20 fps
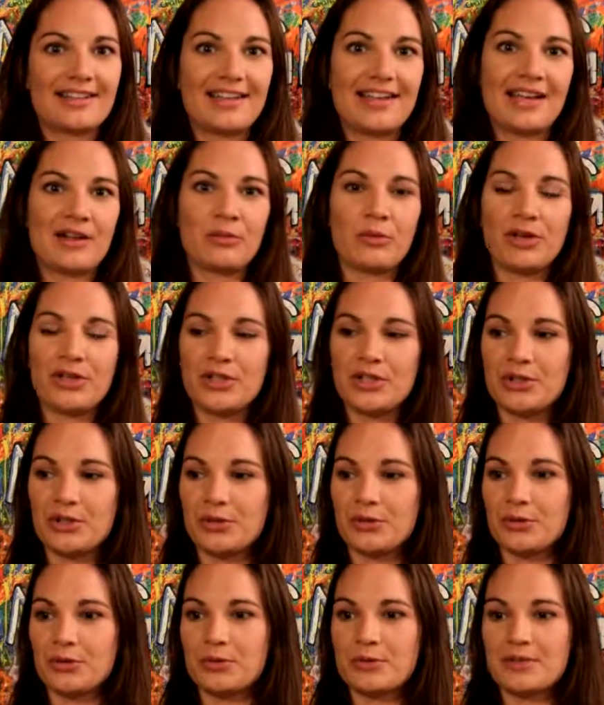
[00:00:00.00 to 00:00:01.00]
And when
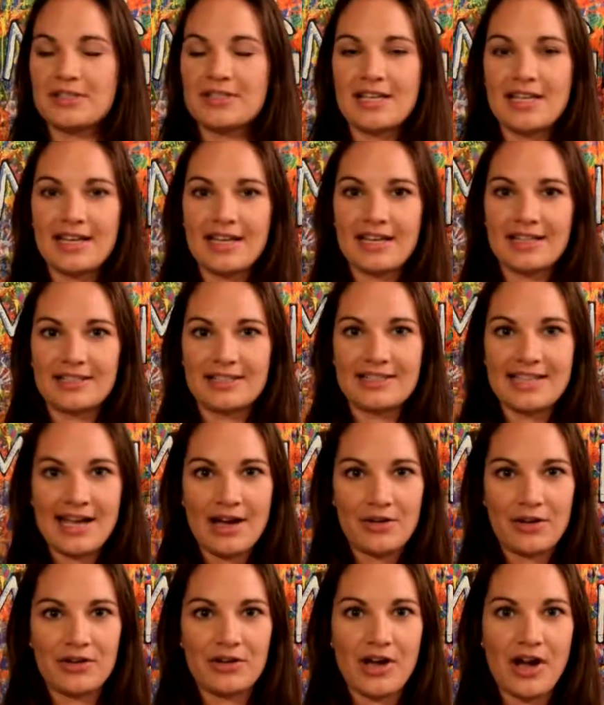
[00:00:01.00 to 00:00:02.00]
you take it
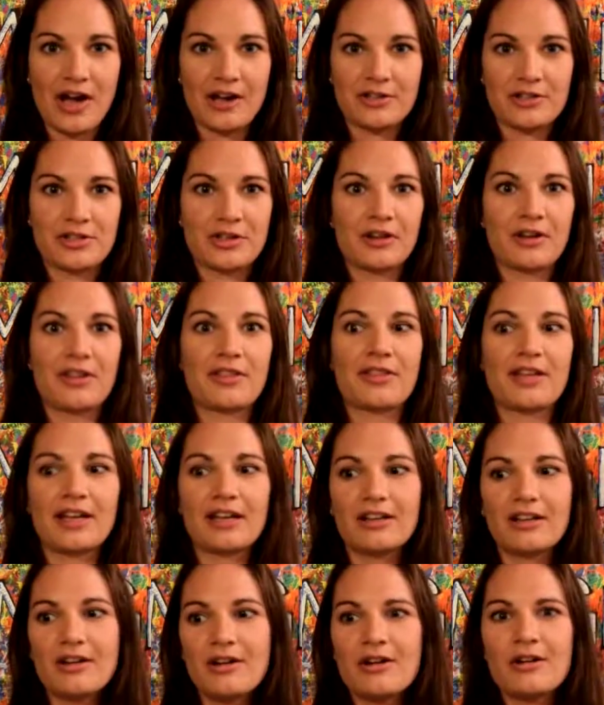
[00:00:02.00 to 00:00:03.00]
down a notch, they're going to
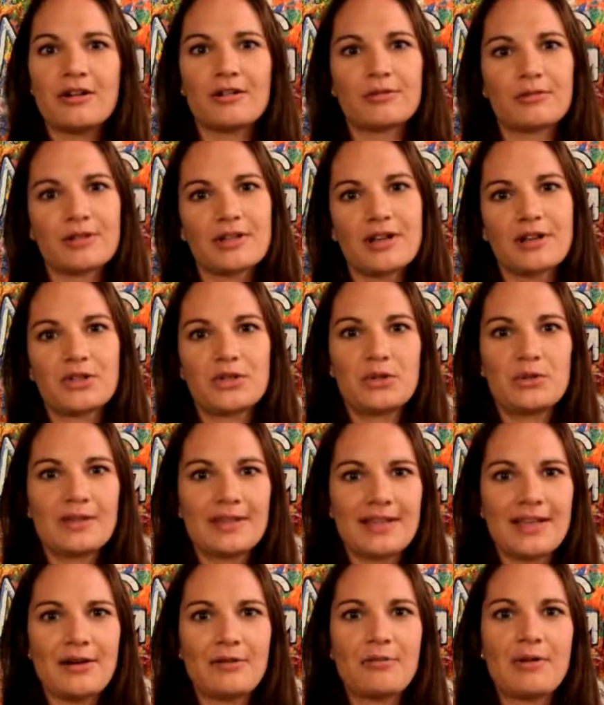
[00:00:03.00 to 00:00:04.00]
think, oh, we're not
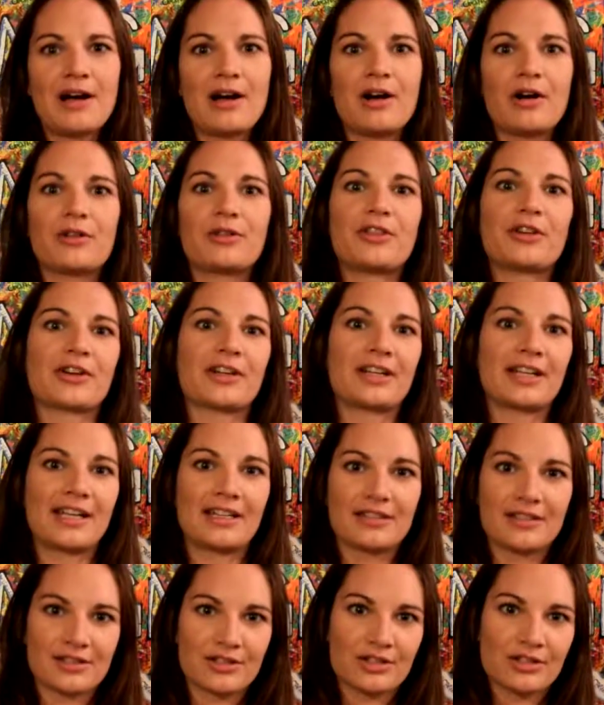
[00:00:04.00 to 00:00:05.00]
doing that well. They're going to
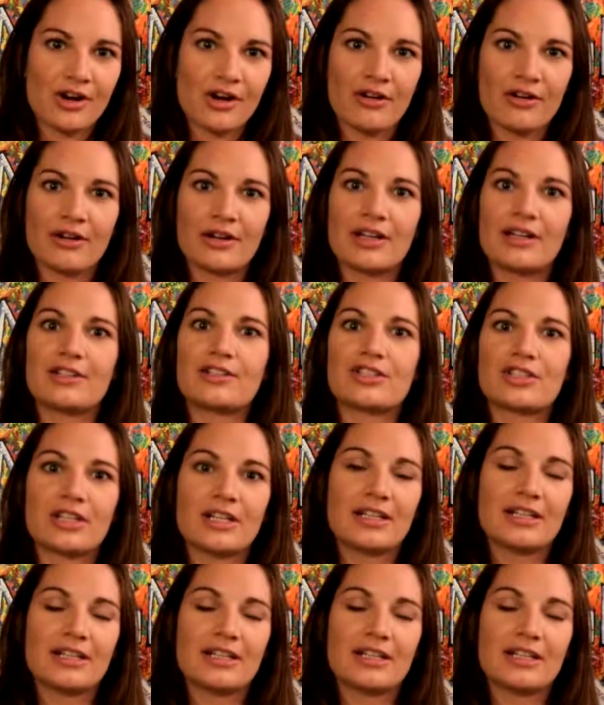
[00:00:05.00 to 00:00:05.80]
get discouraged